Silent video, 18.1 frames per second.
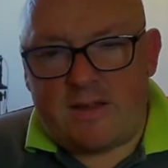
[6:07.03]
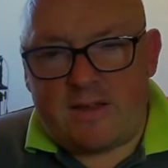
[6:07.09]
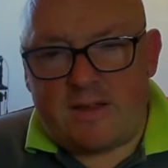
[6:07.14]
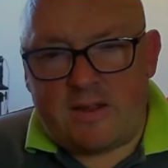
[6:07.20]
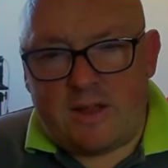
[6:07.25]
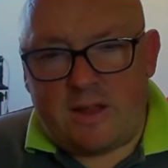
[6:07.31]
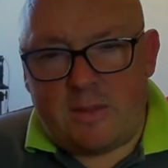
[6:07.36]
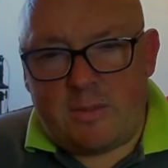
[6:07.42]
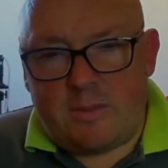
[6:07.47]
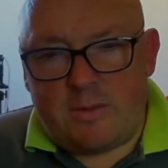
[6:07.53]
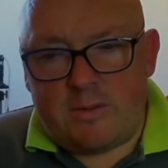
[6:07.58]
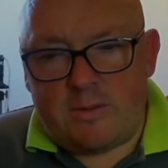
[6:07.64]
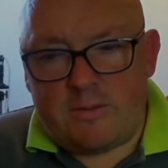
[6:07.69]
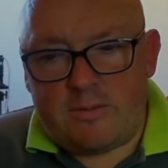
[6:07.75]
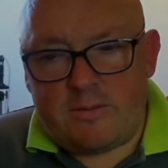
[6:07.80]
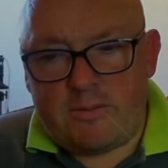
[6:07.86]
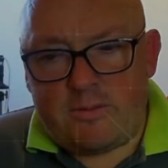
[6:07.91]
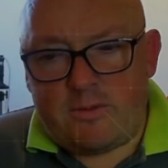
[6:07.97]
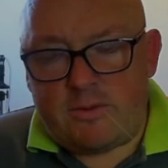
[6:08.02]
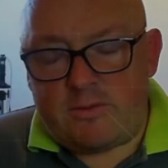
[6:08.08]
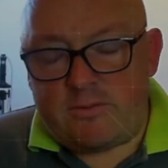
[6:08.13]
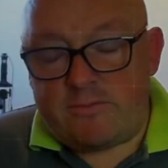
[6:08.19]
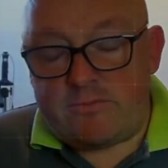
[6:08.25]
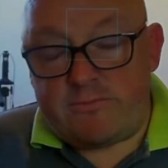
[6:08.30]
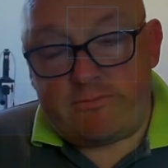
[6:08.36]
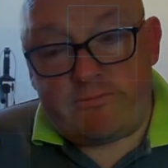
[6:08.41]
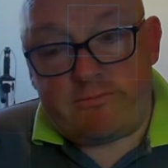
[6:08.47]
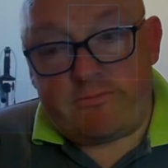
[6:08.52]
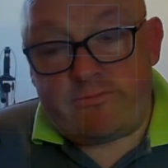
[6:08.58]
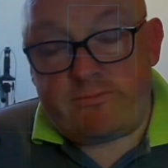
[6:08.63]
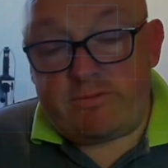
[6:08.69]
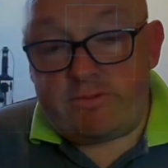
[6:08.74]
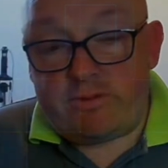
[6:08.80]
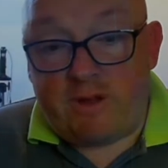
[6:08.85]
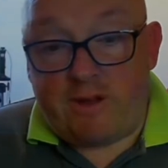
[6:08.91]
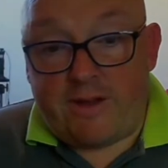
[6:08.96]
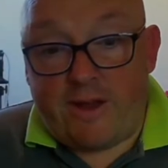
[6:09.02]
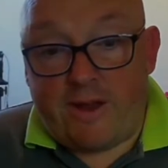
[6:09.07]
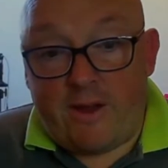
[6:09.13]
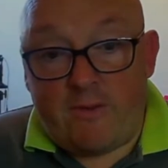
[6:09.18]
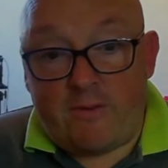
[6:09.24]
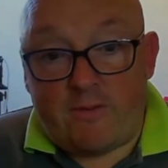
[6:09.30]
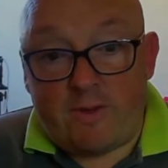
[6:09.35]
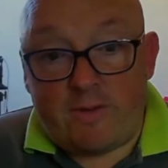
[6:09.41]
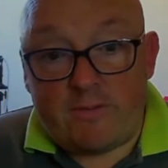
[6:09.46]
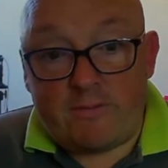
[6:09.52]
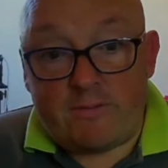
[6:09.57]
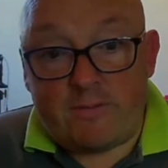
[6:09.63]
sleep, but I'll get over it.